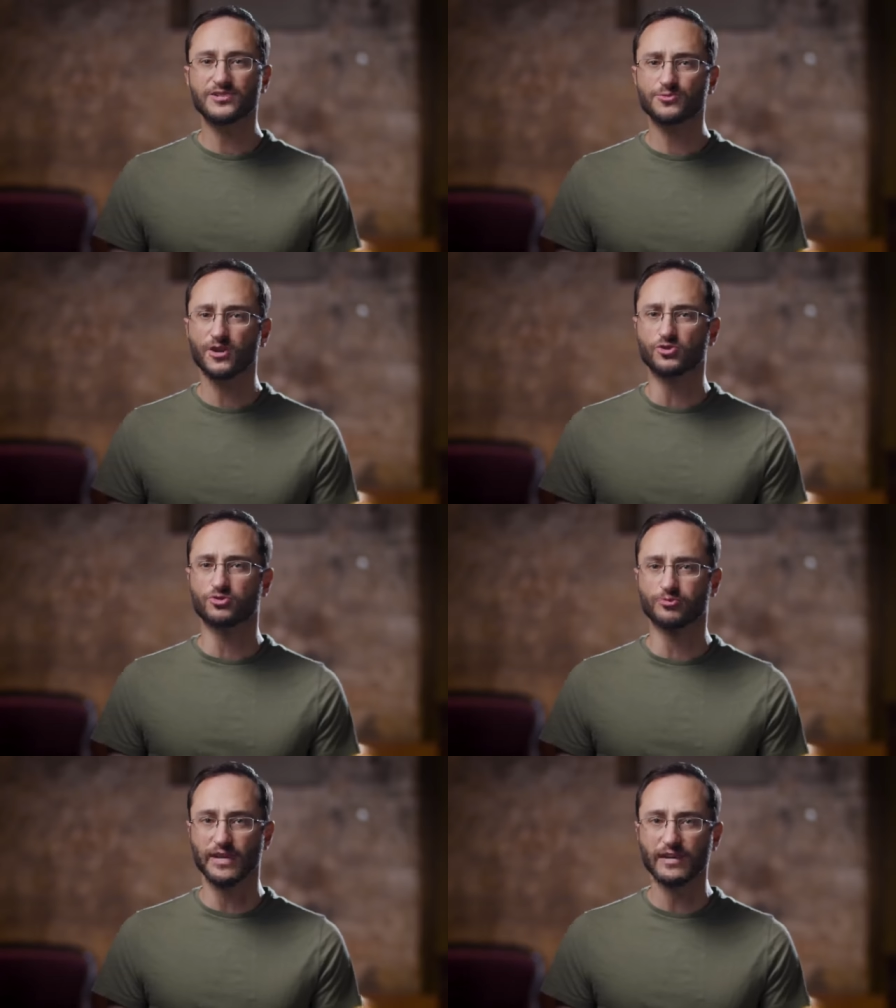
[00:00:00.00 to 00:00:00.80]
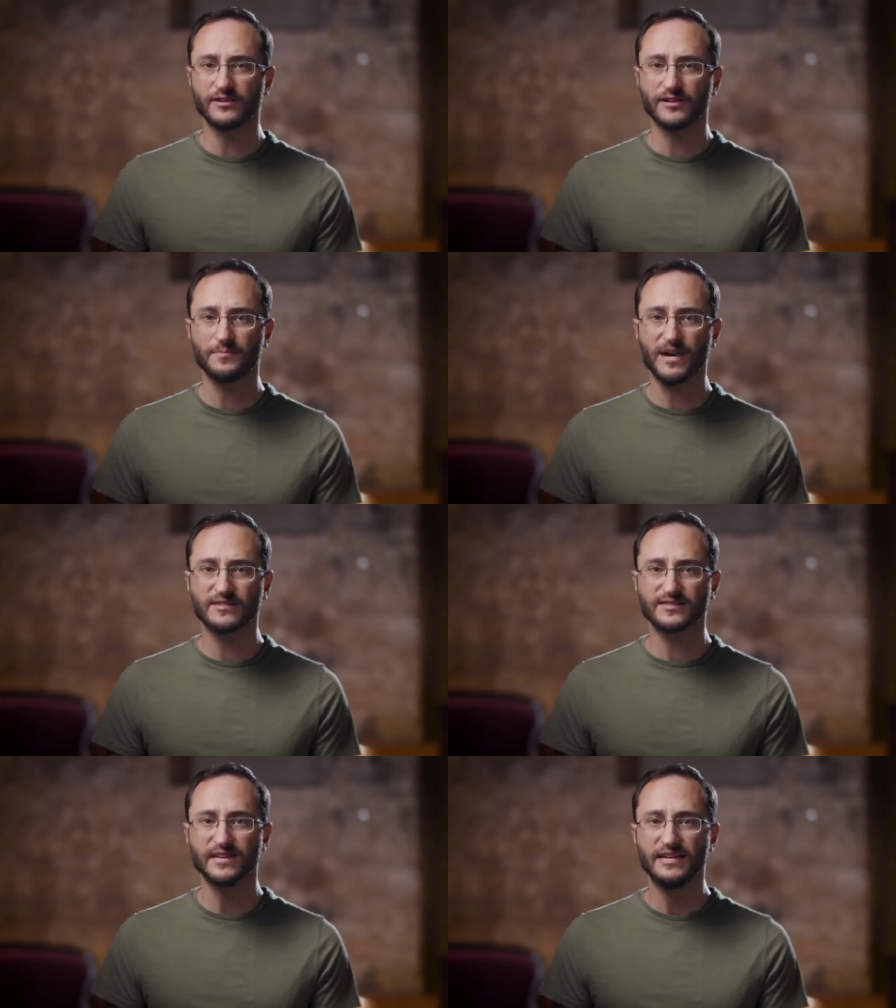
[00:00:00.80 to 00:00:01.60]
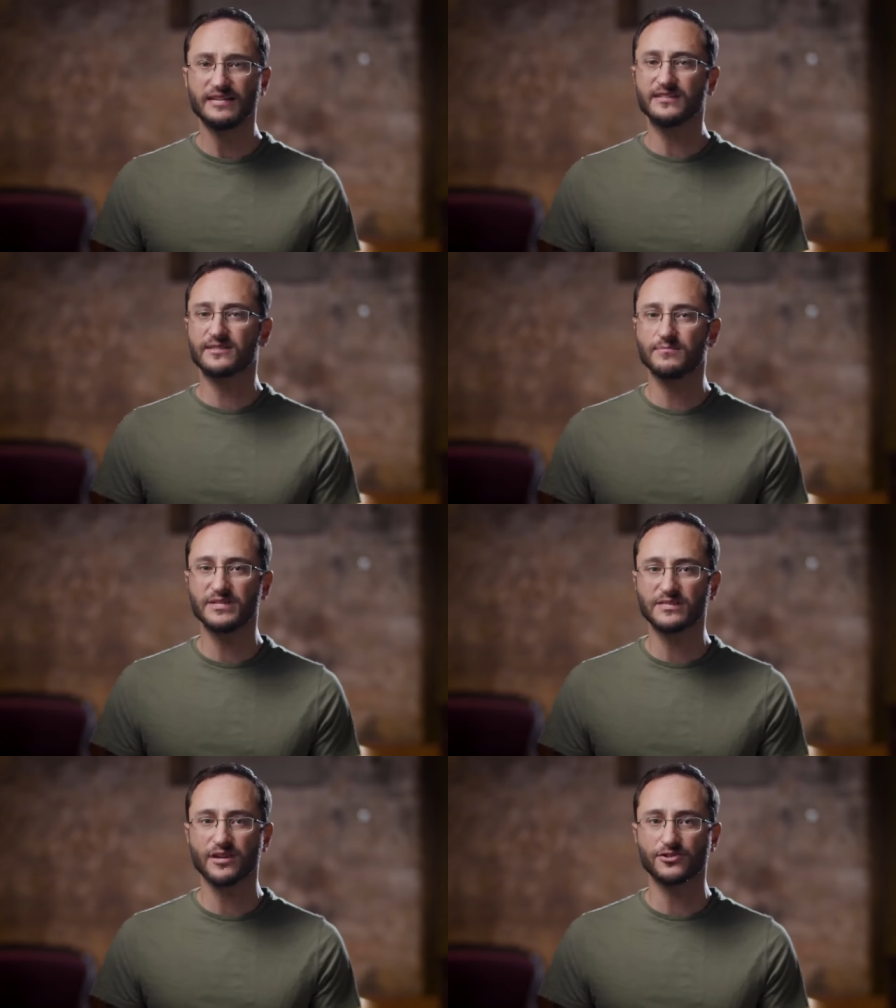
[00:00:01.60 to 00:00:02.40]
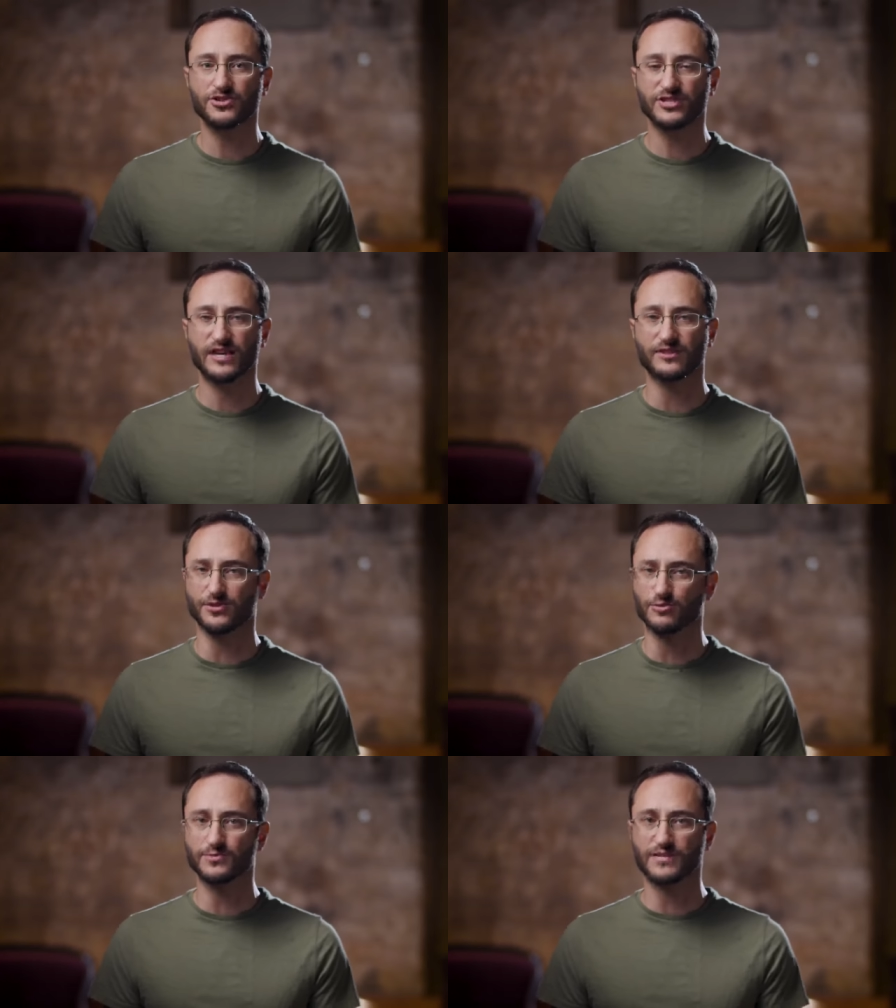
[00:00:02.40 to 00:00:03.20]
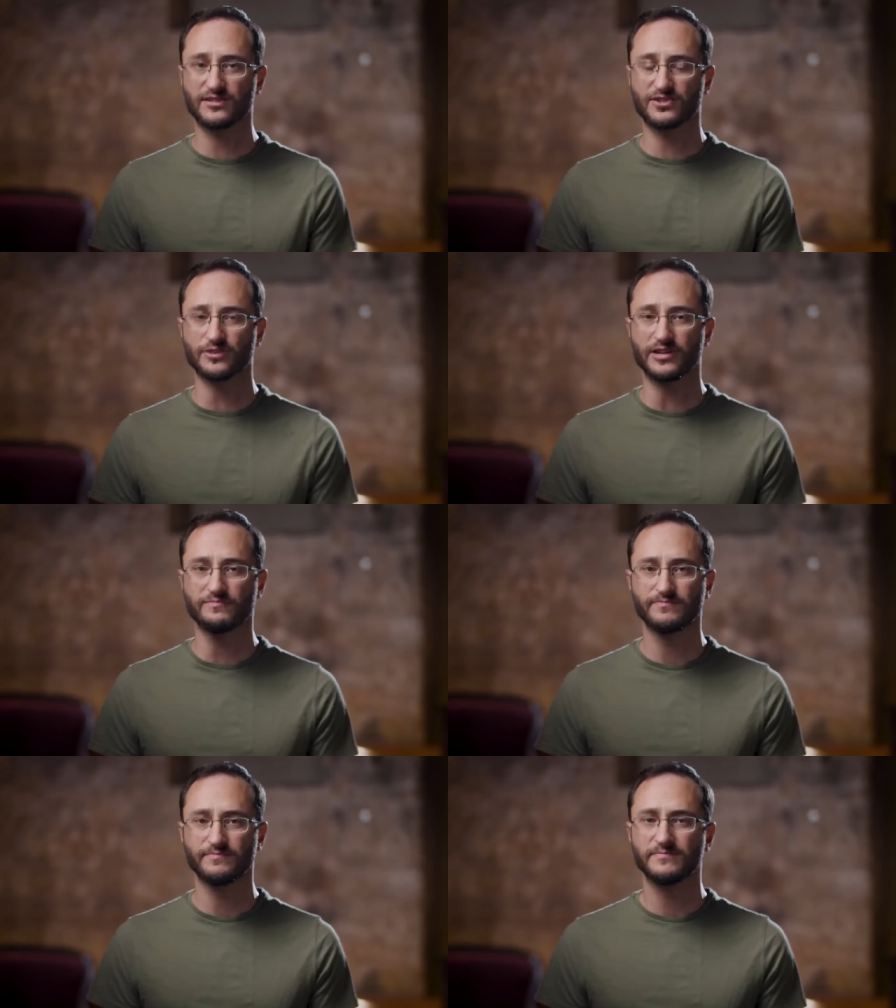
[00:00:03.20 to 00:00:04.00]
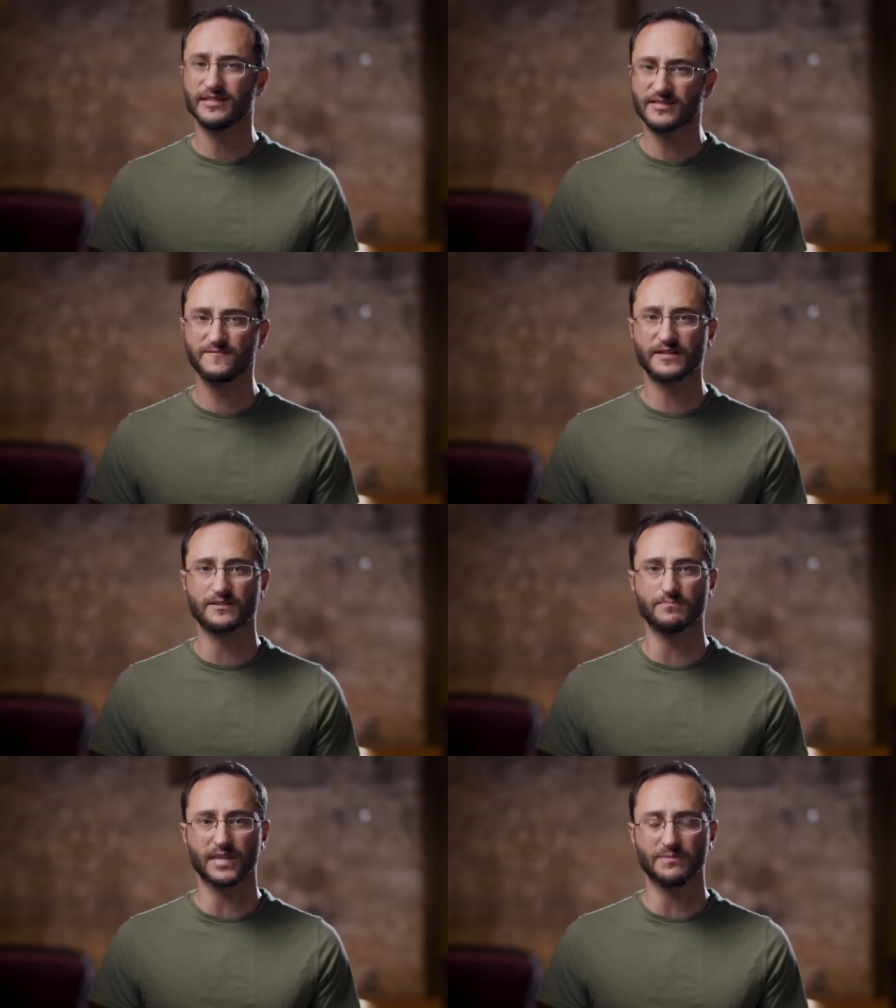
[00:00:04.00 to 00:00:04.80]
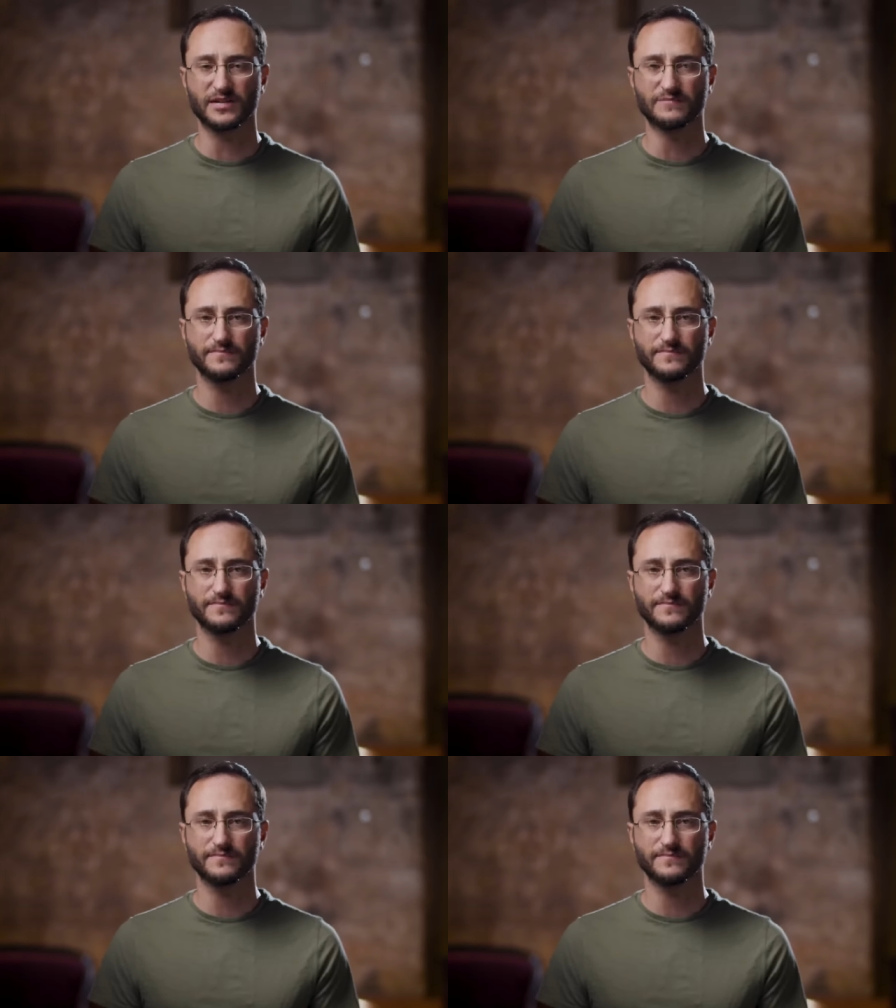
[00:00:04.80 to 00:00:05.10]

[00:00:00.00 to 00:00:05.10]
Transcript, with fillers: Israel created Hamas is to misunderstand the group's history. It's victim blaming.